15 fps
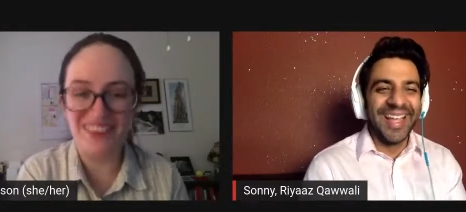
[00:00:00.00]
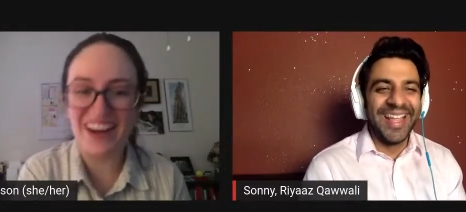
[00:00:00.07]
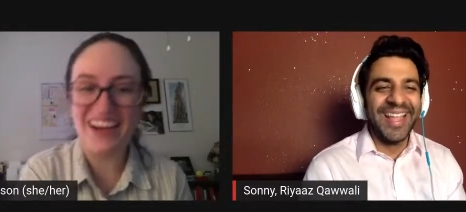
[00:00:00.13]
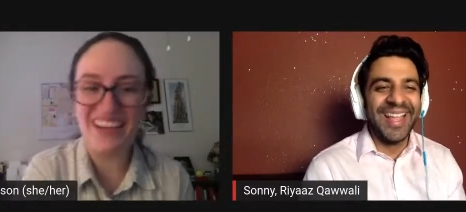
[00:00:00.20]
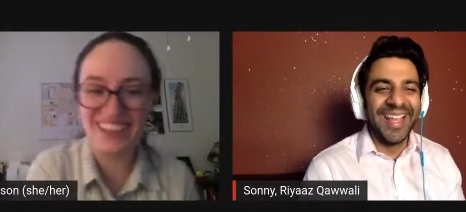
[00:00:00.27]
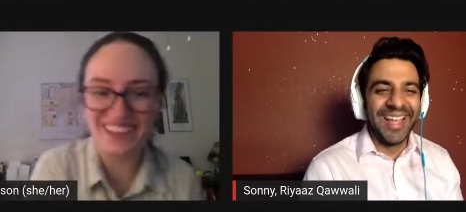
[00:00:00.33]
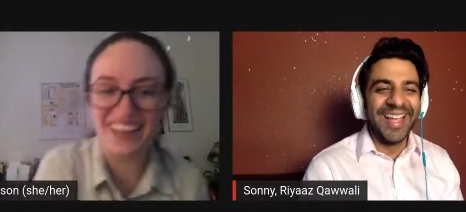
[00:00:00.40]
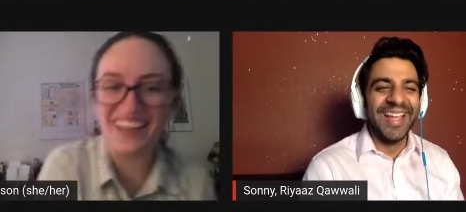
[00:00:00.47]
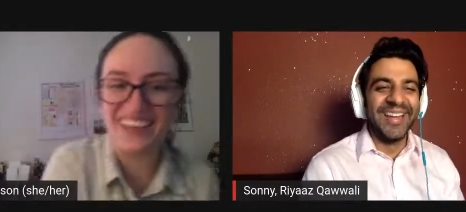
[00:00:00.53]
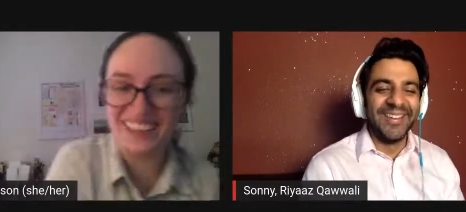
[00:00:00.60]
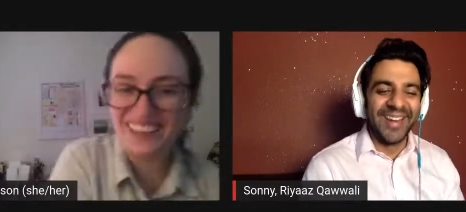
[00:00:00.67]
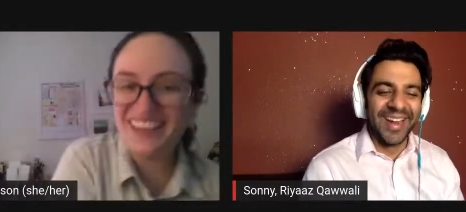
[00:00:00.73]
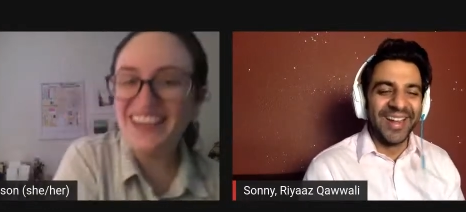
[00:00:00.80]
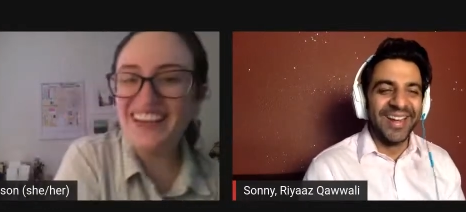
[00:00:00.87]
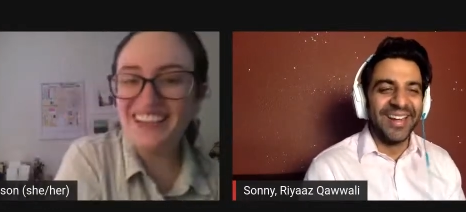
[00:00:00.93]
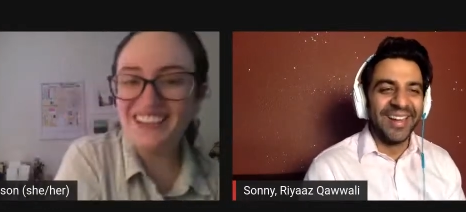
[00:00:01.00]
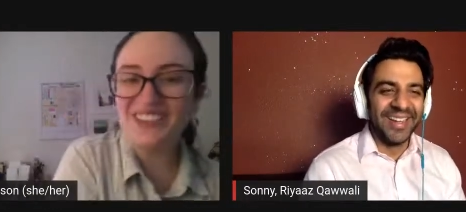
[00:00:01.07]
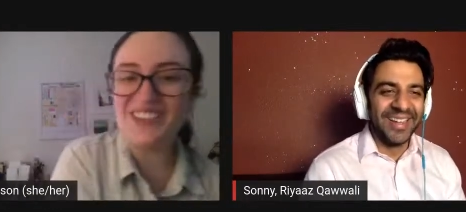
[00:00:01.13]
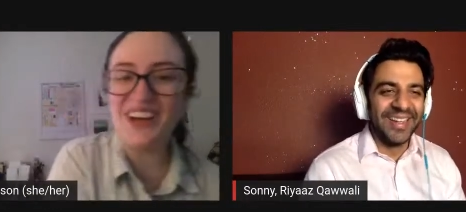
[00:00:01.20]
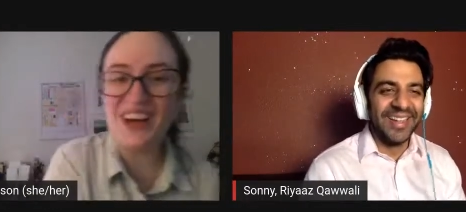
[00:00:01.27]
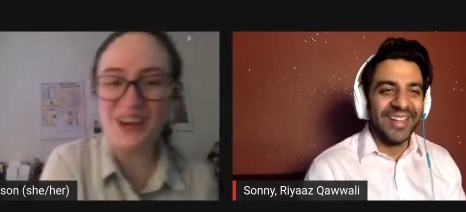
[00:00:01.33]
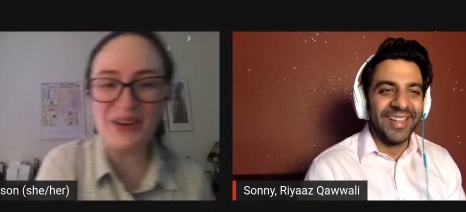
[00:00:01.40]
Speaker 1: right, like it's
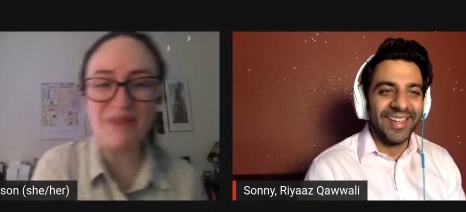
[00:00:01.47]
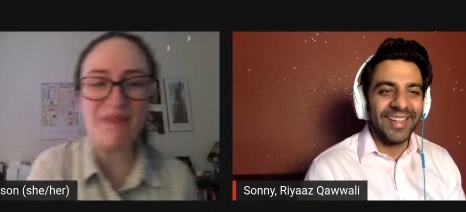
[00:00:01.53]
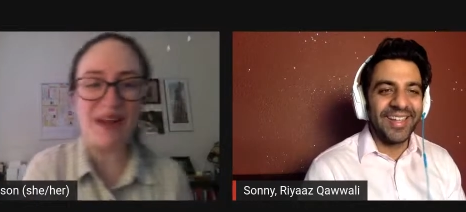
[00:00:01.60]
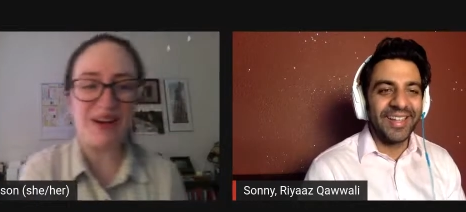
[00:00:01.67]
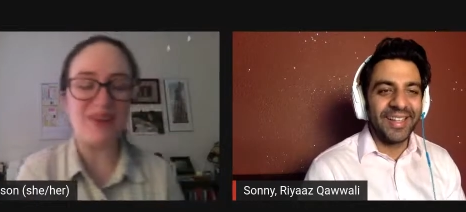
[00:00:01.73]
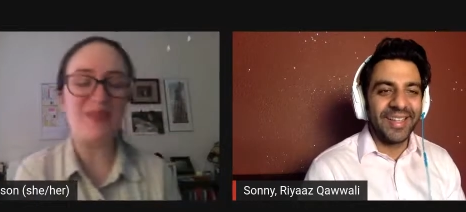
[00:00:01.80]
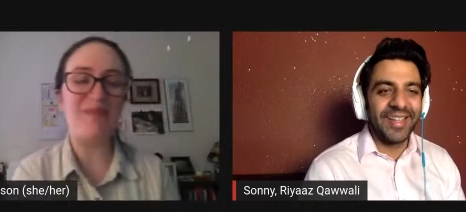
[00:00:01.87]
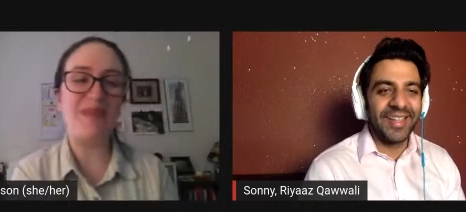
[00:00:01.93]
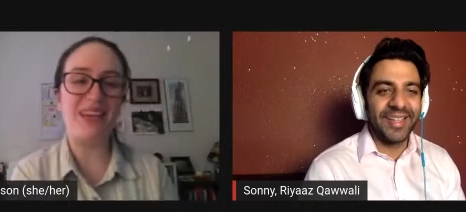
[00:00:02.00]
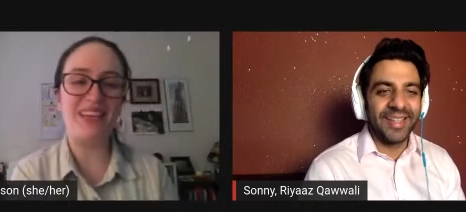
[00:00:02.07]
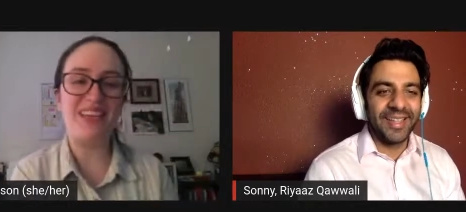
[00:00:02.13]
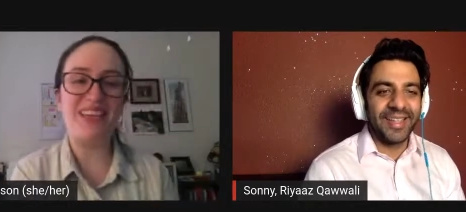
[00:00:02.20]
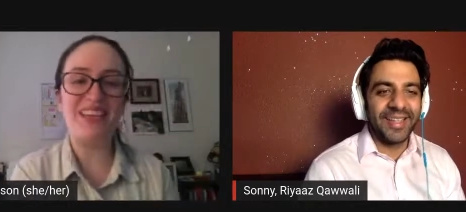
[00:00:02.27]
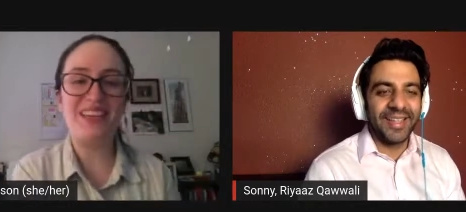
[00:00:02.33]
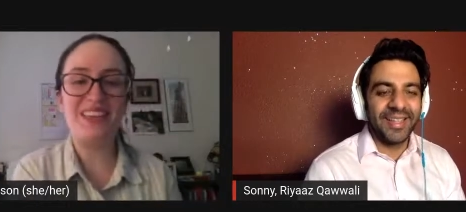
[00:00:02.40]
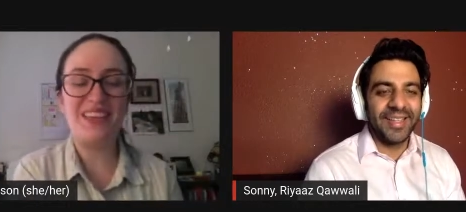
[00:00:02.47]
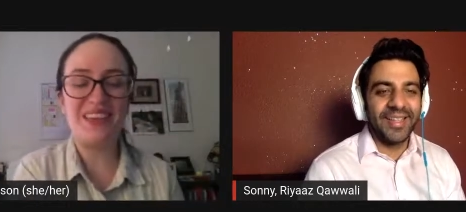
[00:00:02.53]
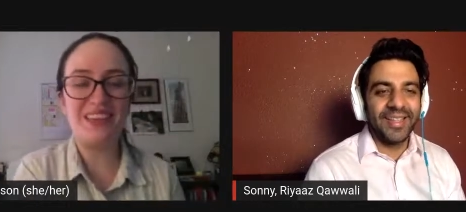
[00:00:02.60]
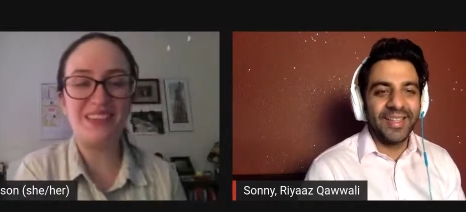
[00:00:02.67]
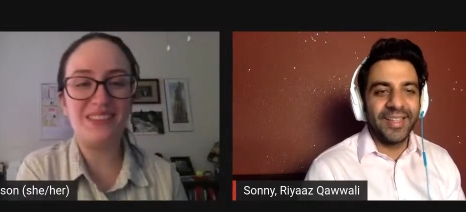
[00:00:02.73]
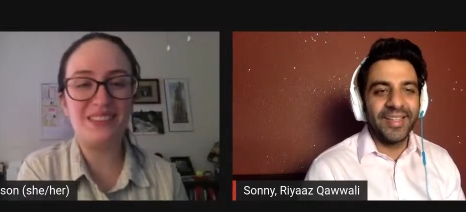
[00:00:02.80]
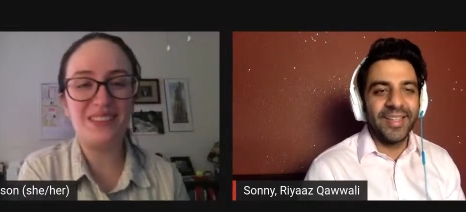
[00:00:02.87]
not about making
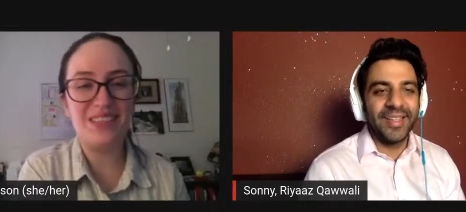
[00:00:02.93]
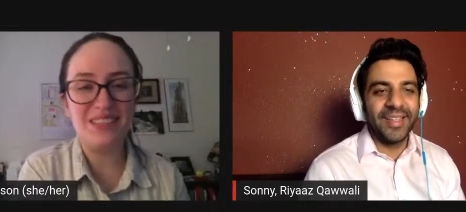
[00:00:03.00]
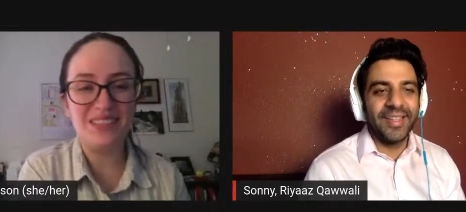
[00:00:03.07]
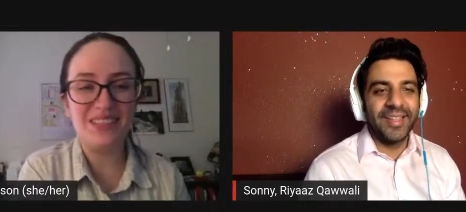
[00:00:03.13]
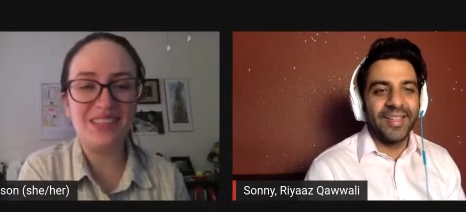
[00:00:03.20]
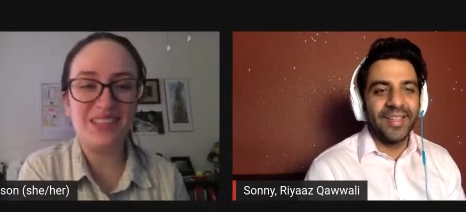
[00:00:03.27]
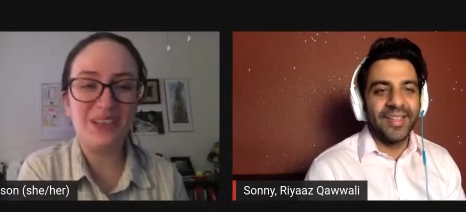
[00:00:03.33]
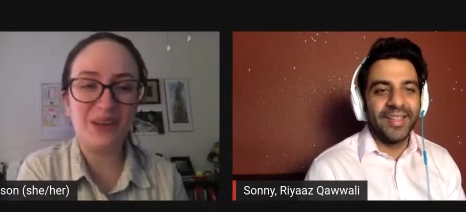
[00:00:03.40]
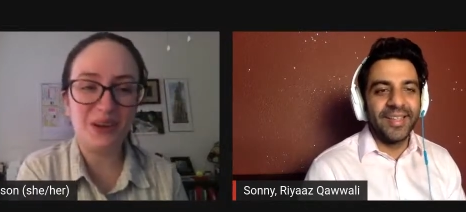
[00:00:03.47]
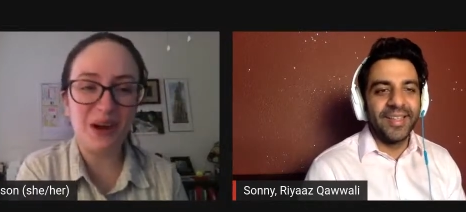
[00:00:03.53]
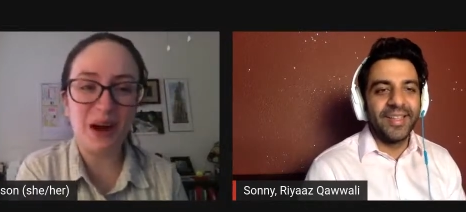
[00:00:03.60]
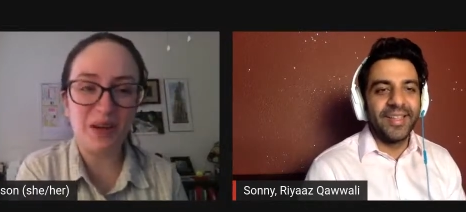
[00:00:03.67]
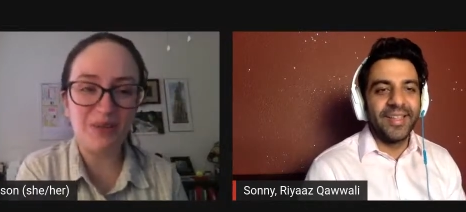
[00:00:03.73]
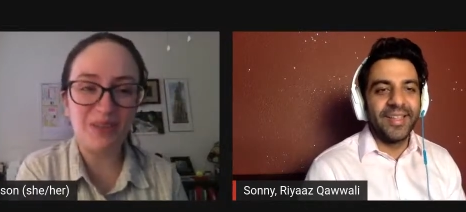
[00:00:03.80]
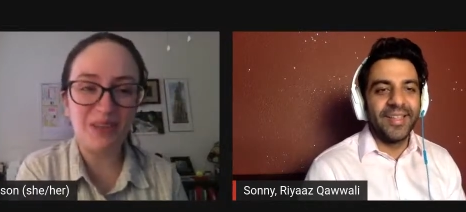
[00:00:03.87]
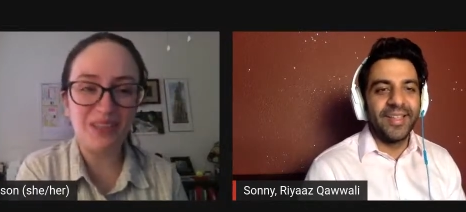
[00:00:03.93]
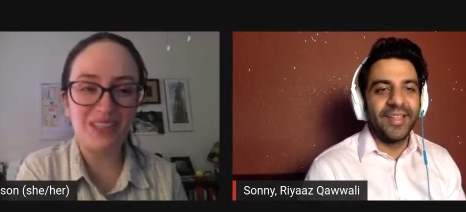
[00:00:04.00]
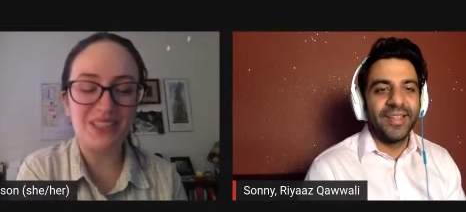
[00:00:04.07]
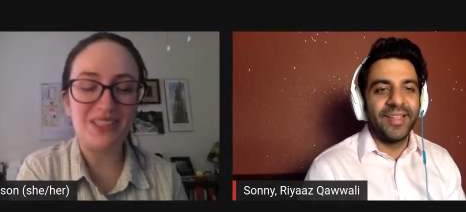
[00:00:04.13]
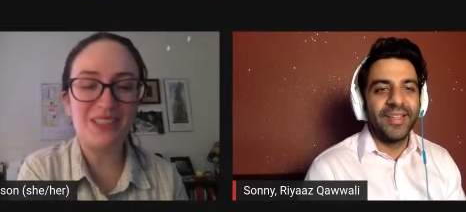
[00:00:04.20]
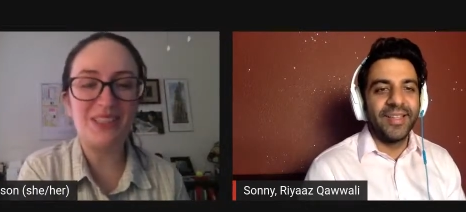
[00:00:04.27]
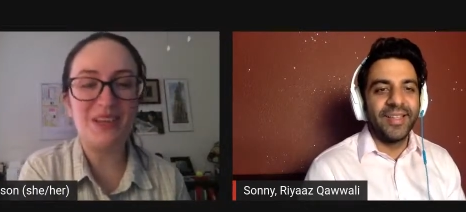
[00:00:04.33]
things easy or
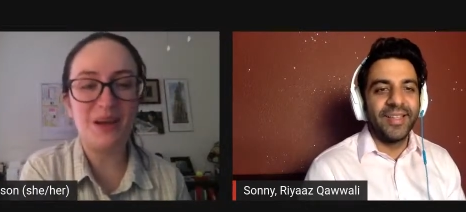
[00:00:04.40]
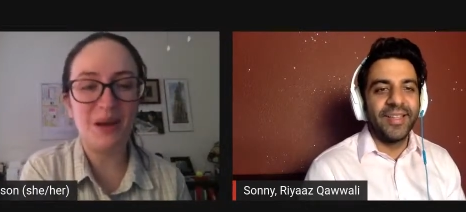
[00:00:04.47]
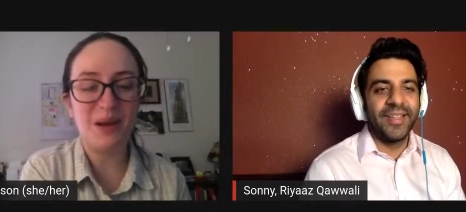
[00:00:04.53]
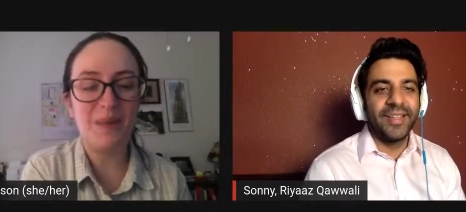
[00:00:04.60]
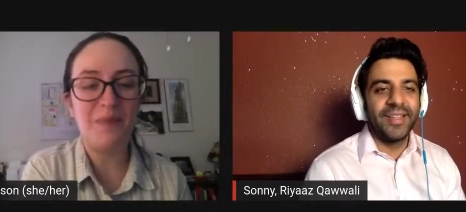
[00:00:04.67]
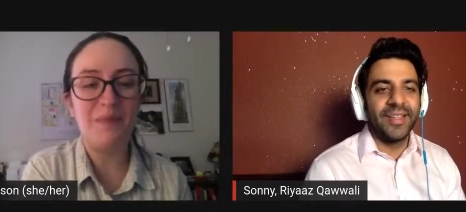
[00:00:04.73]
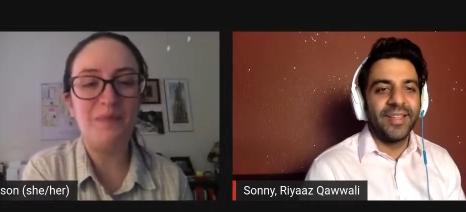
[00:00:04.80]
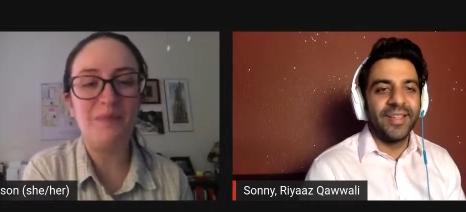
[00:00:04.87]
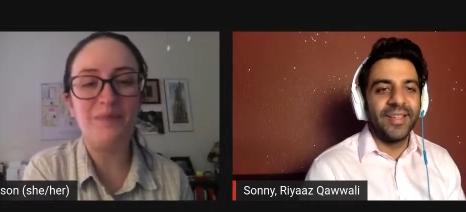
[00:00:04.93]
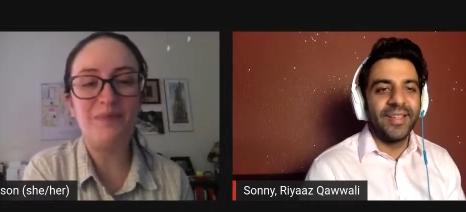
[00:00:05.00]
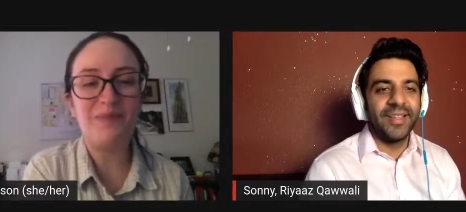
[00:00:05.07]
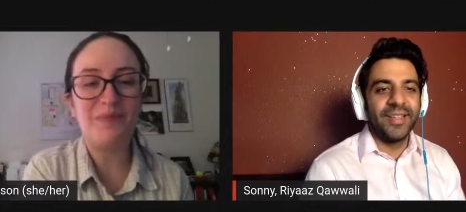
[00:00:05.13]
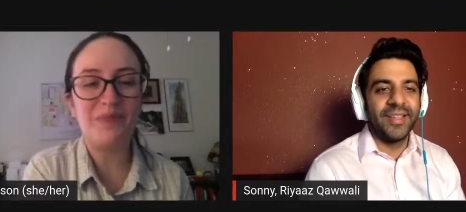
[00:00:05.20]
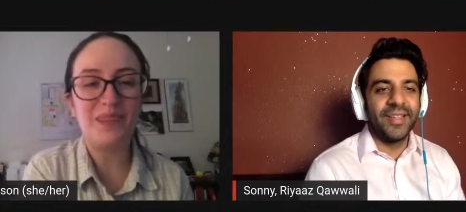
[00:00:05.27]
obvious um,